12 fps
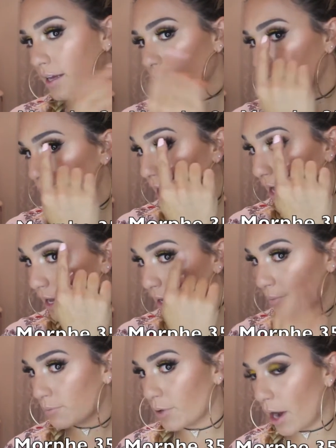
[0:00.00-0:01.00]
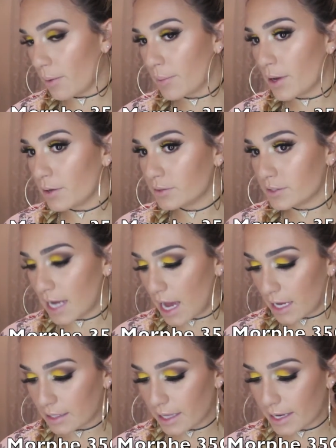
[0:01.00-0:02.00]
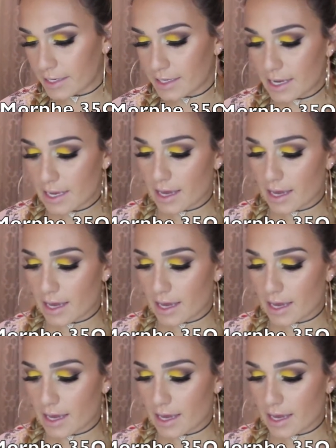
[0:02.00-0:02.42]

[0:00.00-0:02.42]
in my brow bone to highlight.